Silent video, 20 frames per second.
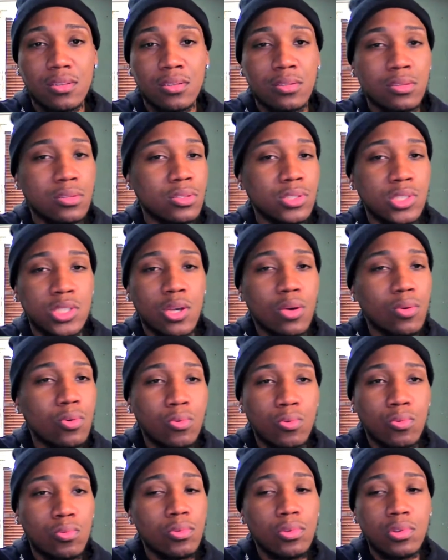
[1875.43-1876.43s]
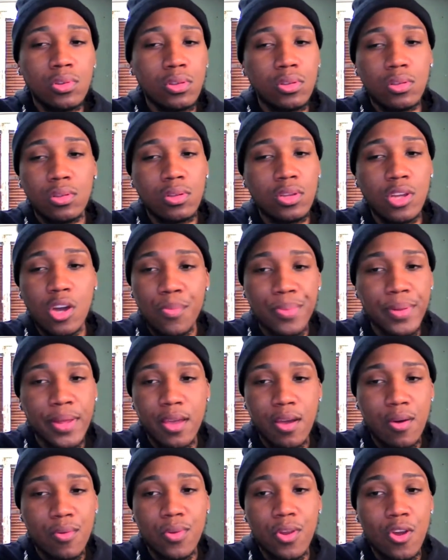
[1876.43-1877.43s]
So don't play
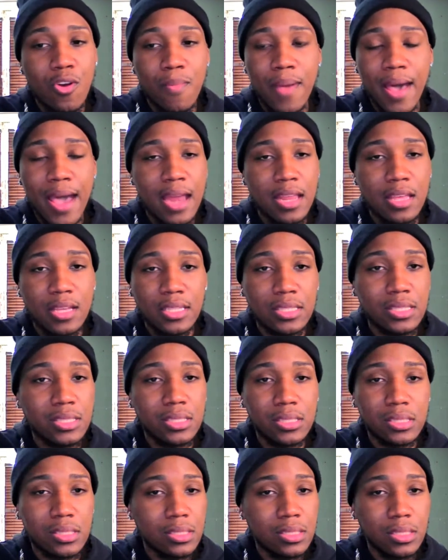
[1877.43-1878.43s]
on nobody's